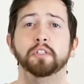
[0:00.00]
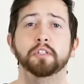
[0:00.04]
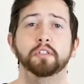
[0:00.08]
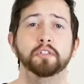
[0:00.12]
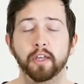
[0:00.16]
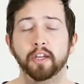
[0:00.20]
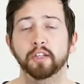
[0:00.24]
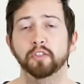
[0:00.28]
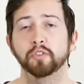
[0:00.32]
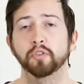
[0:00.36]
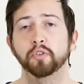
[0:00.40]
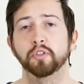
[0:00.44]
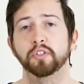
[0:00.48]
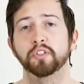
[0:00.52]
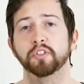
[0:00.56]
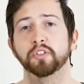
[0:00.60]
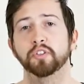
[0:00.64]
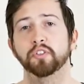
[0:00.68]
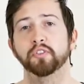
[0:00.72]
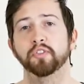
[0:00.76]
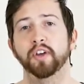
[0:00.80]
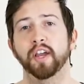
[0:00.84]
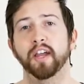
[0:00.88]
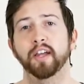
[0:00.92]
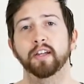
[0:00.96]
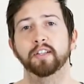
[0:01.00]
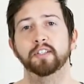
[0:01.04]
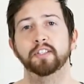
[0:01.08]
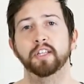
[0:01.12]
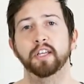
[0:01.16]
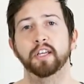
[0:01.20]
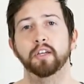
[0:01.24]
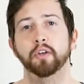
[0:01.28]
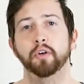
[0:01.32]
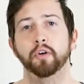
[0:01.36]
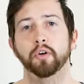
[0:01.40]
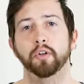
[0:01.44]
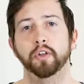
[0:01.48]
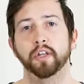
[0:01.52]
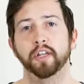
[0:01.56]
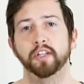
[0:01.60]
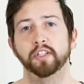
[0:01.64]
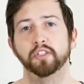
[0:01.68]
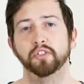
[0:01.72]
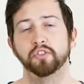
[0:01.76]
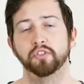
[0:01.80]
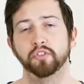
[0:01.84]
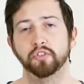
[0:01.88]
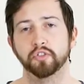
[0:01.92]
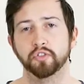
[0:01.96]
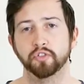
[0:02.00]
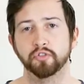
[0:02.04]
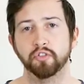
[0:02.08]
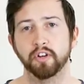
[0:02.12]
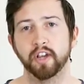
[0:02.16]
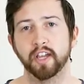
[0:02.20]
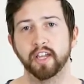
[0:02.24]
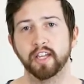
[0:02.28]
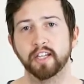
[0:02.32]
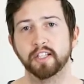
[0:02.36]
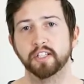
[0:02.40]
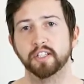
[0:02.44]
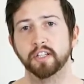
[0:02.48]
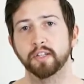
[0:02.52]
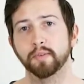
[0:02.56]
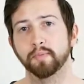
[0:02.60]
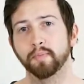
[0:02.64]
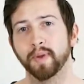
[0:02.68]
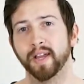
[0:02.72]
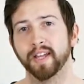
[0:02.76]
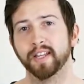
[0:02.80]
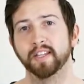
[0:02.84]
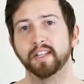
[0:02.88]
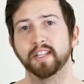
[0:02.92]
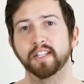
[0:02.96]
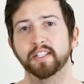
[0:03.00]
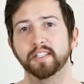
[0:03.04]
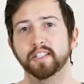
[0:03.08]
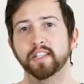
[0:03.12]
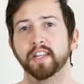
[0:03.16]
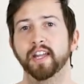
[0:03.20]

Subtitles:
You get a choice of adding on extra trays and magnets,